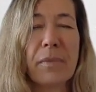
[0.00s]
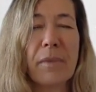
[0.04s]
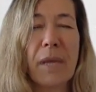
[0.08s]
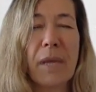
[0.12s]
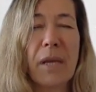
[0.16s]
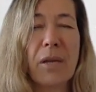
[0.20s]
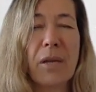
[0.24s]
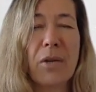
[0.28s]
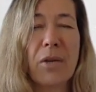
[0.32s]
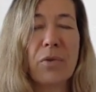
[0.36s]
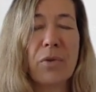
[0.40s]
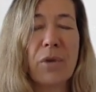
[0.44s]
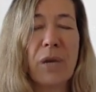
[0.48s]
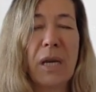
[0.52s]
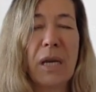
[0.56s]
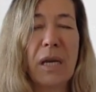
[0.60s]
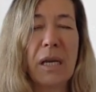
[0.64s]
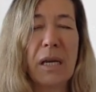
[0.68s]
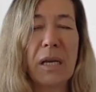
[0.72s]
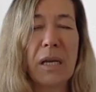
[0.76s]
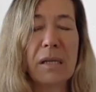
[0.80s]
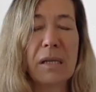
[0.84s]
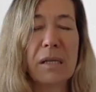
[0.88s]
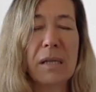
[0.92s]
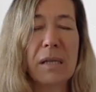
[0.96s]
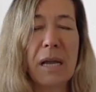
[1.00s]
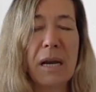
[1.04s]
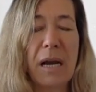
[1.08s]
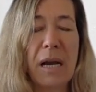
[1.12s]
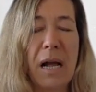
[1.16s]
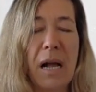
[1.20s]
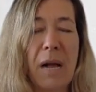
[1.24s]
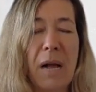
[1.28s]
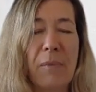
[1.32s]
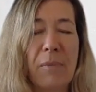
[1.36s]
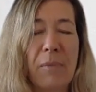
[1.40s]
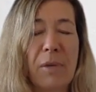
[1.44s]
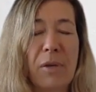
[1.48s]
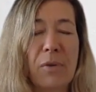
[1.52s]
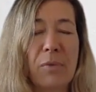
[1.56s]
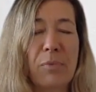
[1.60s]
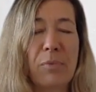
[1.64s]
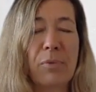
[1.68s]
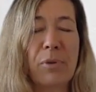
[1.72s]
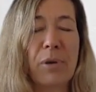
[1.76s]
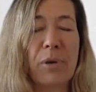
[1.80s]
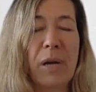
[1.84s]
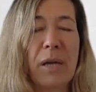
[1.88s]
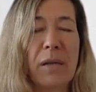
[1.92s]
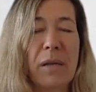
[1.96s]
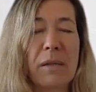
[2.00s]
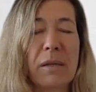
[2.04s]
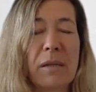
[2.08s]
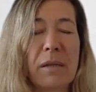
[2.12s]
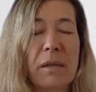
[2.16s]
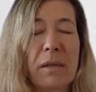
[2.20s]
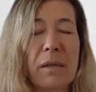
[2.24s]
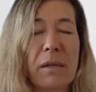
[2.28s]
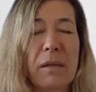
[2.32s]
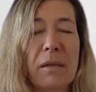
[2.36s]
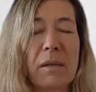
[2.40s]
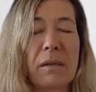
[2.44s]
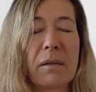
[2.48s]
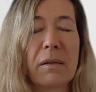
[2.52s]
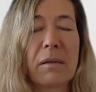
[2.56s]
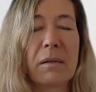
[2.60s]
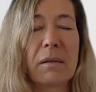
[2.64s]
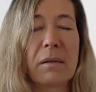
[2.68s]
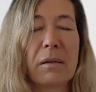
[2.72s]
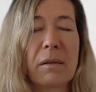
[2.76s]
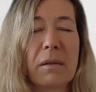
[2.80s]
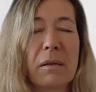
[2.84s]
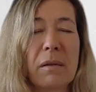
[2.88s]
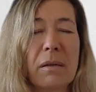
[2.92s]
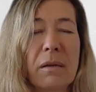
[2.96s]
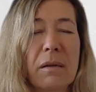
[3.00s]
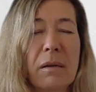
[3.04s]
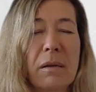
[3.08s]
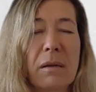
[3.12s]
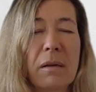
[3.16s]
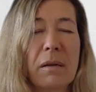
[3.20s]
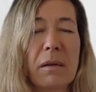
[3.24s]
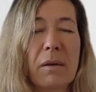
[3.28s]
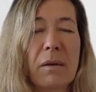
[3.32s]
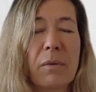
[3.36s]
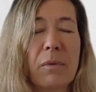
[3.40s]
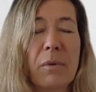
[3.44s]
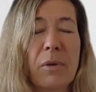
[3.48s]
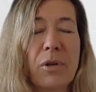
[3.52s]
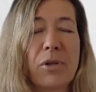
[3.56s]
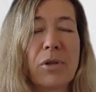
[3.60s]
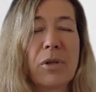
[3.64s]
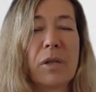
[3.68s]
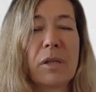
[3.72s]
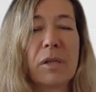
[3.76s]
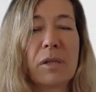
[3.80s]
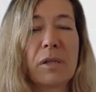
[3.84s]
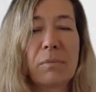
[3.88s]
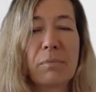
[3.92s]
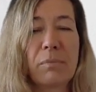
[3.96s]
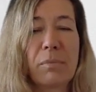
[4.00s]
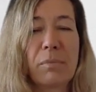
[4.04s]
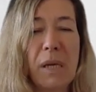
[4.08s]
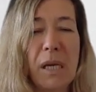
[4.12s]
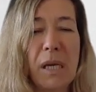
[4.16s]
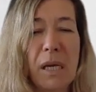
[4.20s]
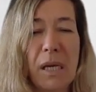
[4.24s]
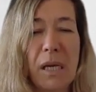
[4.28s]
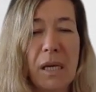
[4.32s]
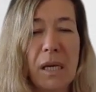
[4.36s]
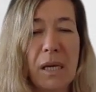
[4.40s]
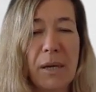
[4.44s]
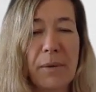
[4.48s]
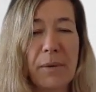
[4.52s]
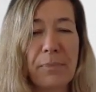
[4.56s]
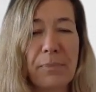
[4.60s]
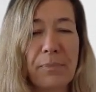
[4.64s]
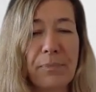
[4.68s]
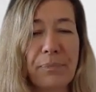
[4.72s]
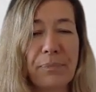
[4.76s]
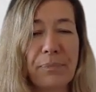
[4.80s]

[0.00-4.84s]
ingredients that help me to present, which is me,